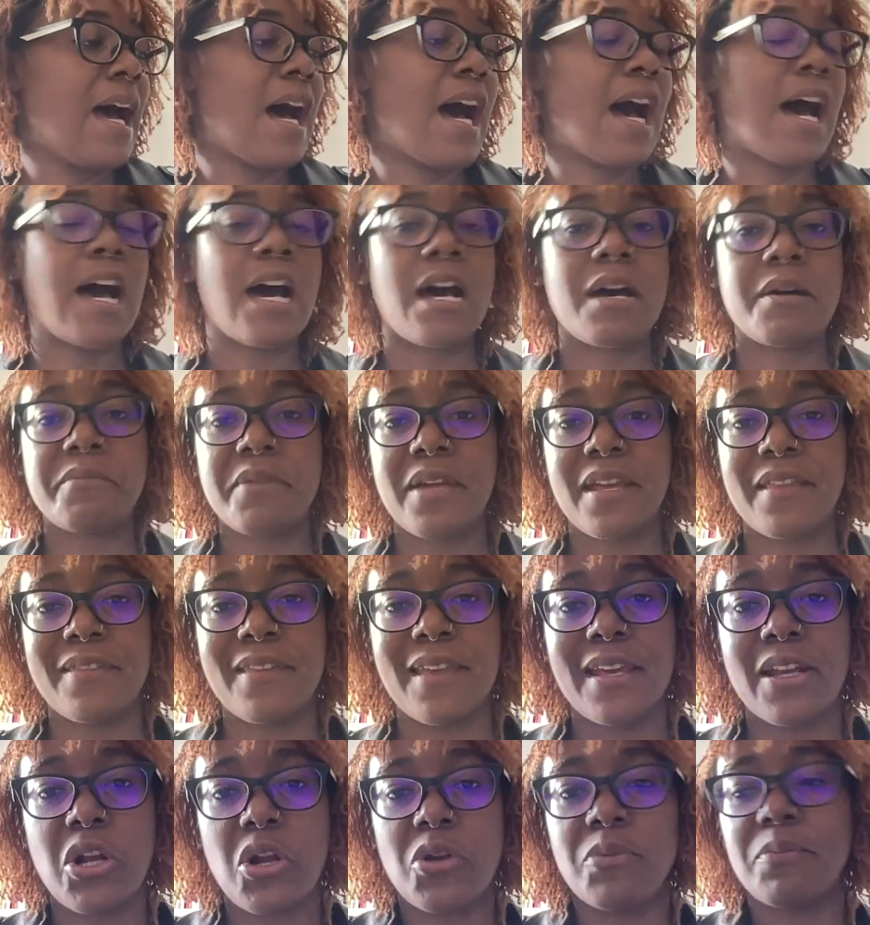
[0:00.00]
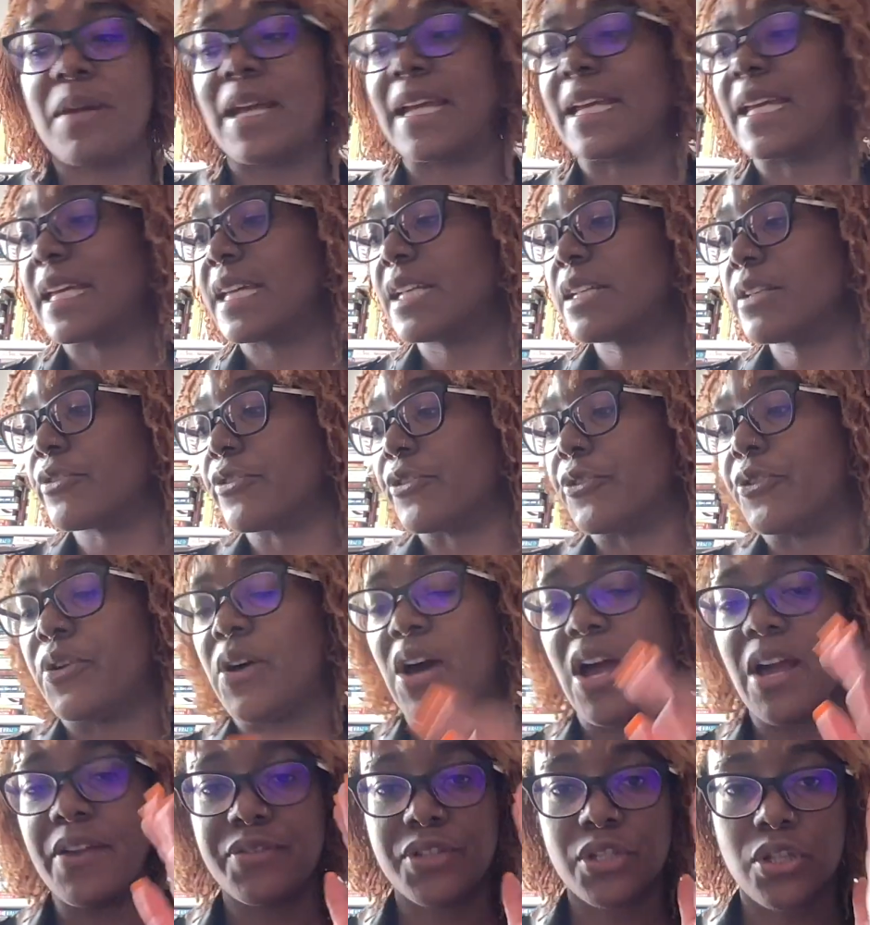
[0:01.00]
And then on my Kindle,
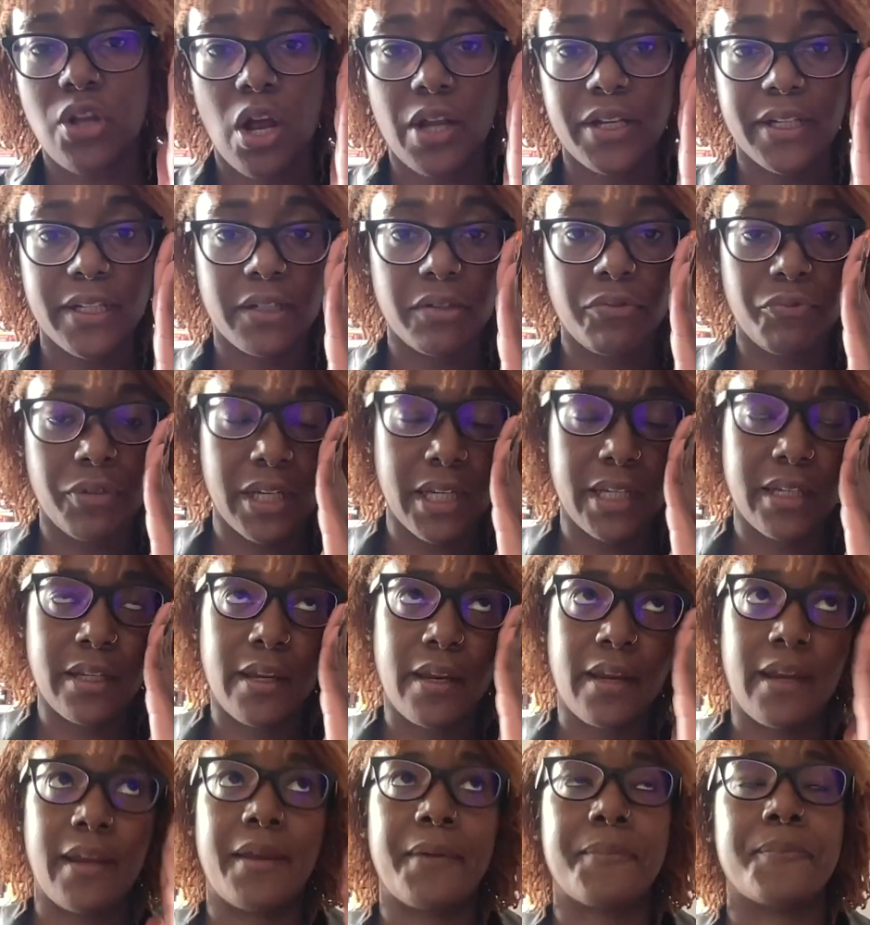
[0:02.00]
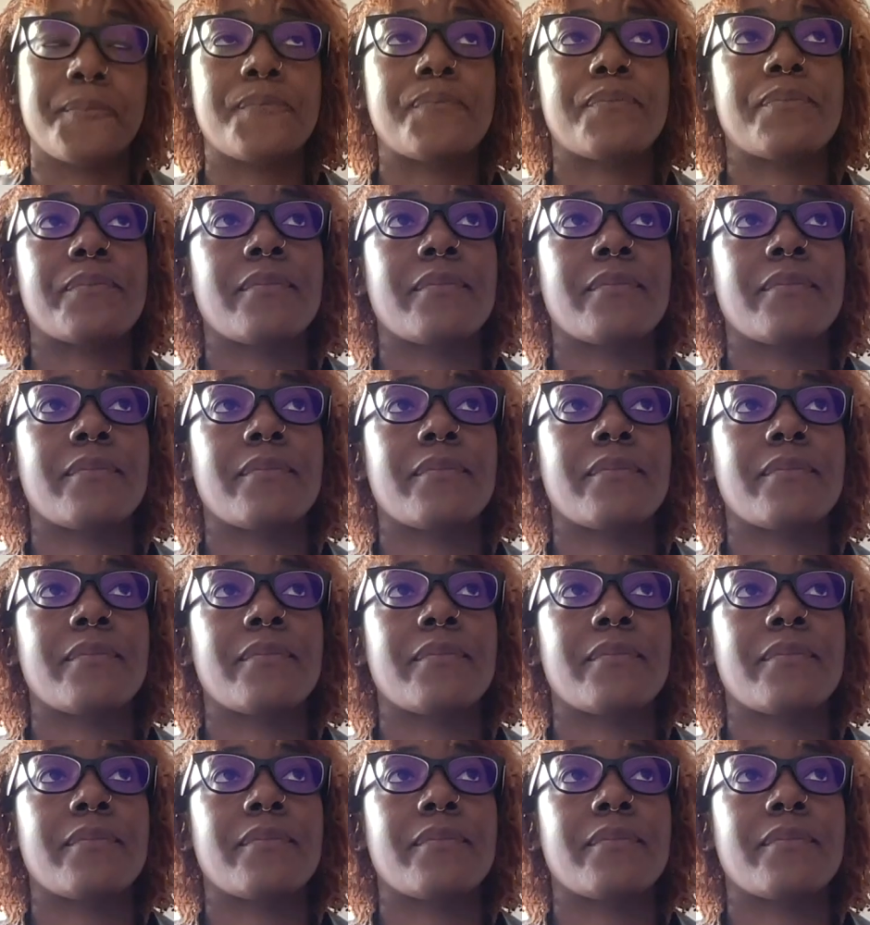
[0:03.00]
I've started reading...